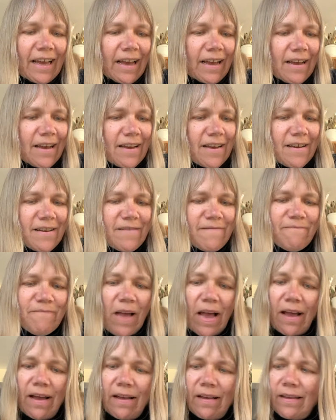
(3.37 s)

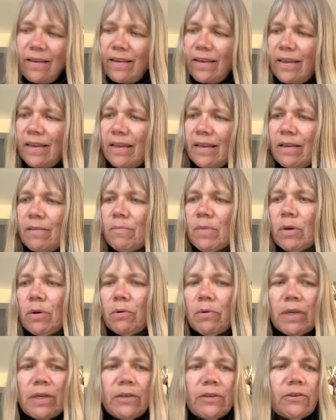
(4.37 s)
I am
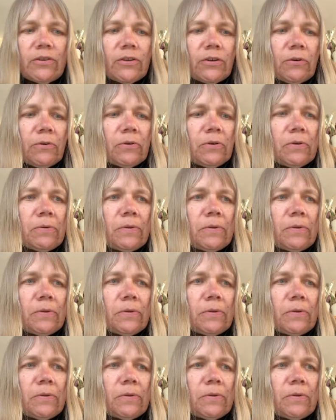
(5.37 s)
going to show you